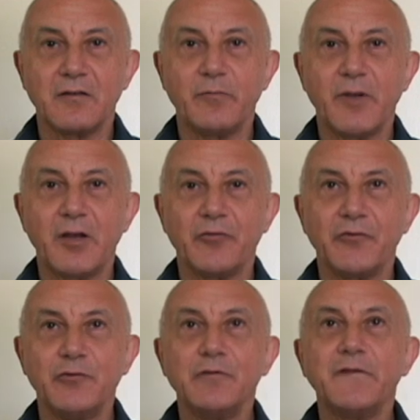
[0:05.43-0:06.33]

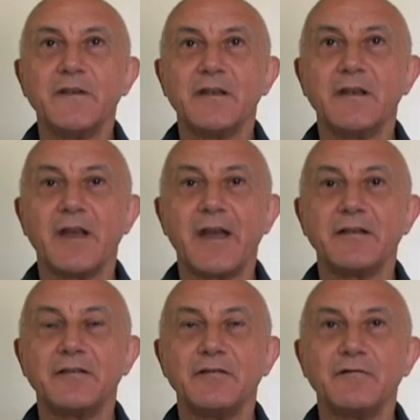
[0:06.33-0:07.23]
about using
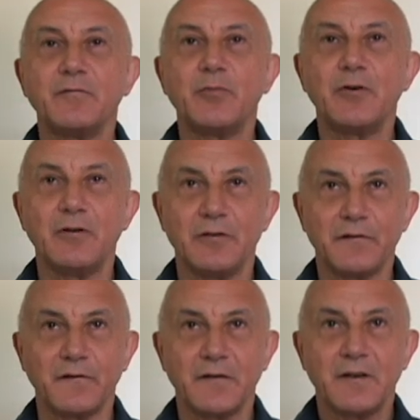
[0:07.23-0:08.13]
active
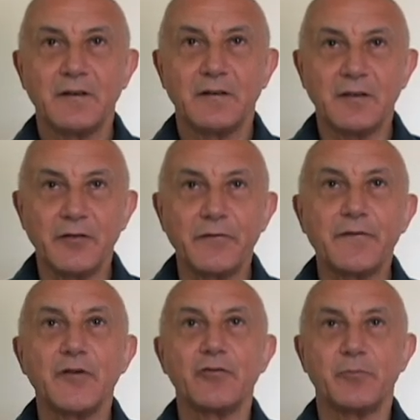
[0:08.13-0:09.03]
pause in
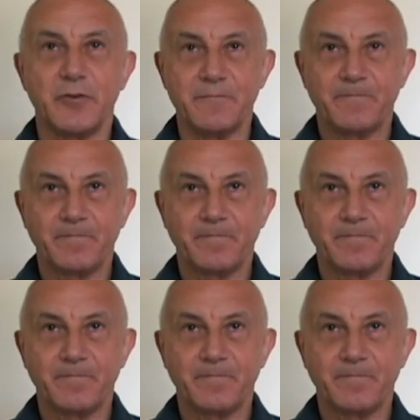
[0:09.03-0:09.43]
therapy.